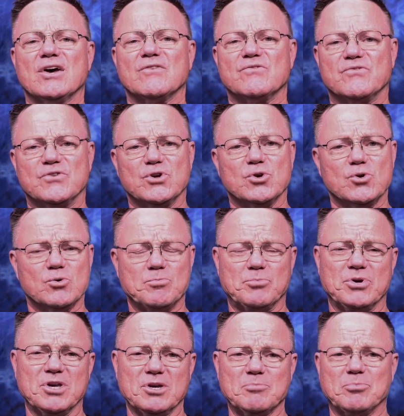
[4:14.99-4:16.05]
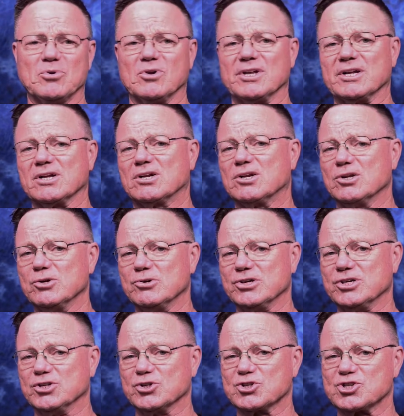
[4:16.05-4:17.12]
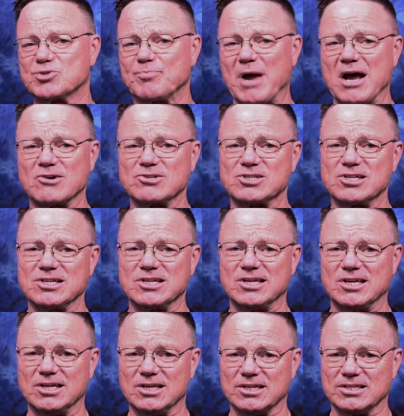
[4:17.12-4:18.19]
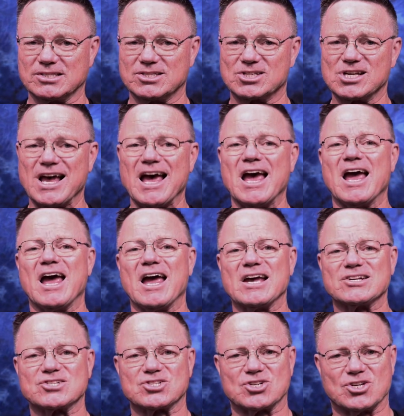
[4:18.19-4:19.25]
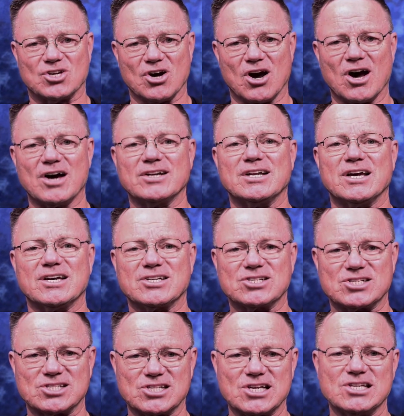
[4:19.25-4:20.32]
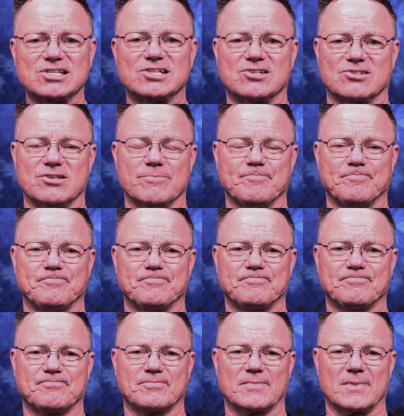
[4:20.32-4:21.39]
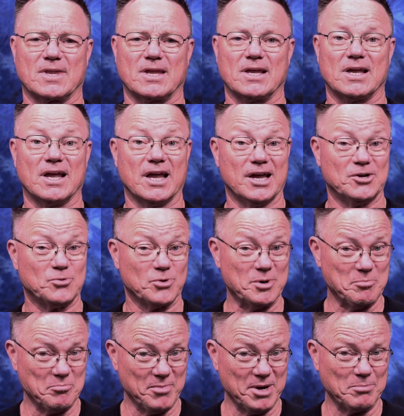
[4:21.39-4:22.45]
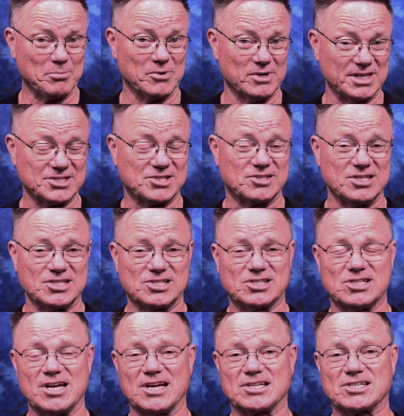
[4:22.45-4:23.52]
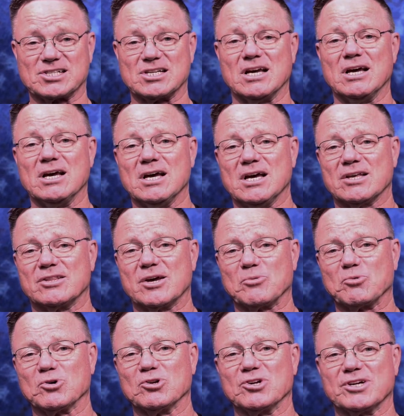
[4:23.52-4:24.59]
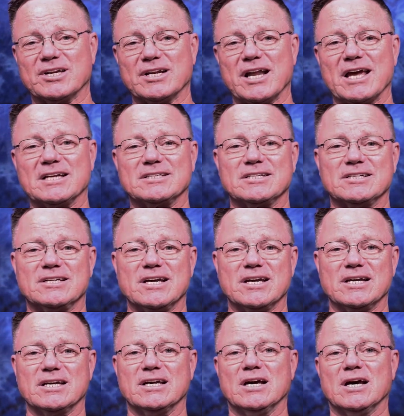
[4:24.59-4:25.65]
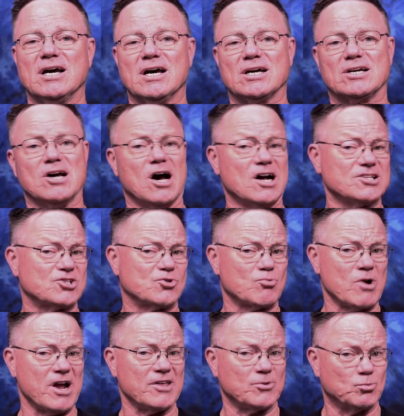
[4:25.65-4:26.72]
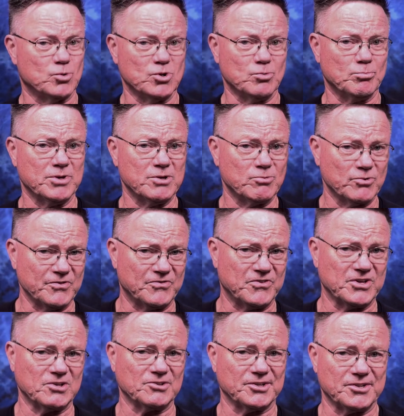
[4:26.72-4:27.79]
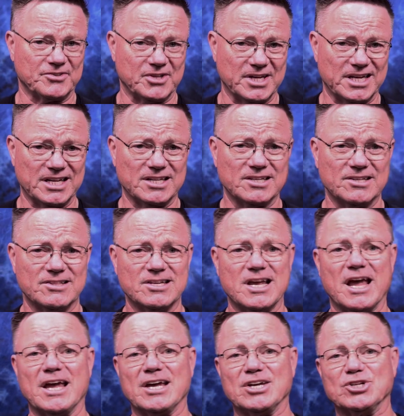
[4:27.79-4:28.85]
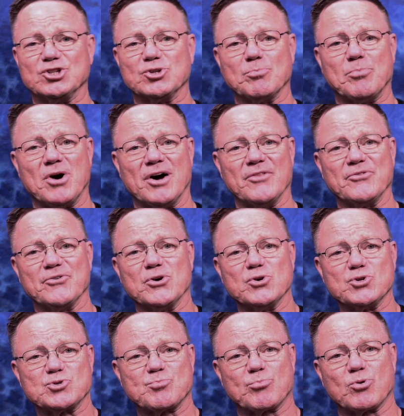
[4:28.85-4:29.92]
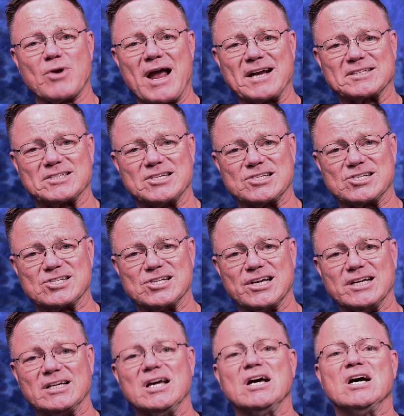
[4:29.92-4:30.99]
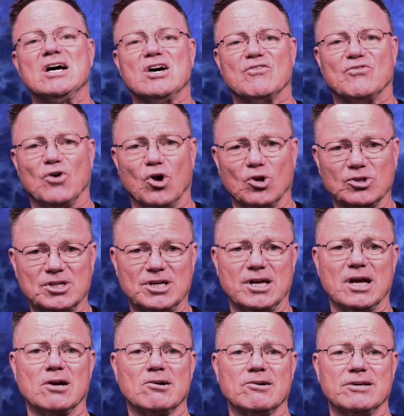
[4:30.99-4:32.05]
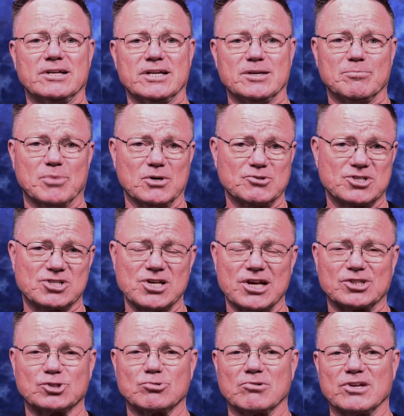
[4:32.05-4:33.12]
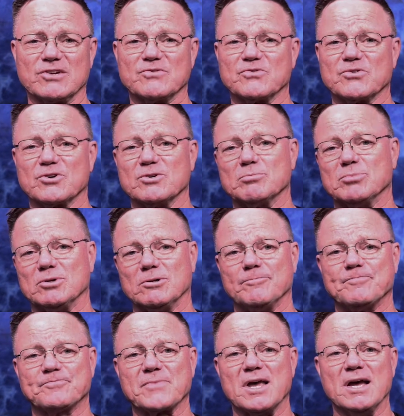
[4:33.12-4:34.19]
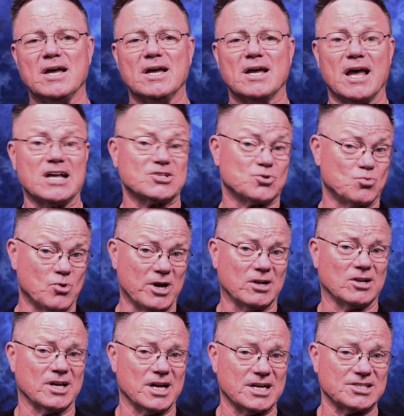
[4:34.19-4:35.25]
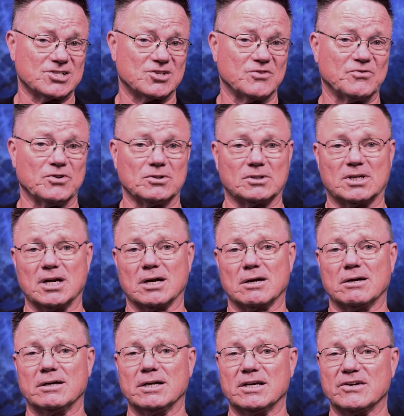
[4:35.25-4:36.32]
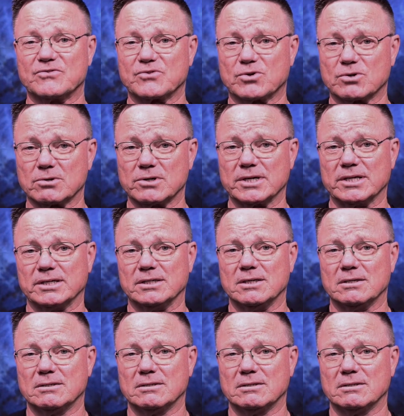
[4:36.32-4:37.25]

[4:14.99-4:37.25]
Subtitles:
View people, including your spouse and kids, as God sees them. And remember, as this text that we're looking at today, God's wrath will be revealed at the end of the age upon those practicing vulgarity, both sexual and verbal, as well as the vulgarity of greed.